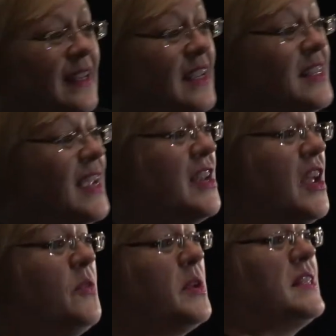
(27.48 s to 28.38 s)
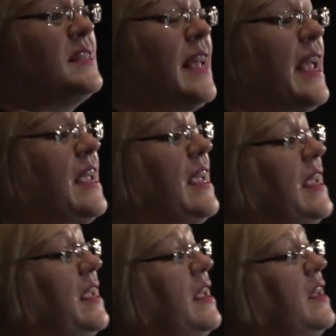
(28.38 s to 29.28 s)
And I say, no, it's
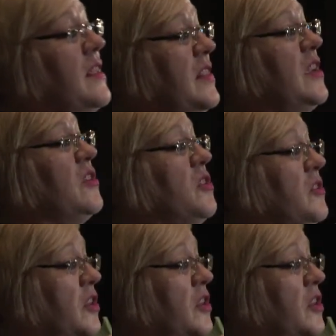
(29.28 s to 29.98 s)
taking the,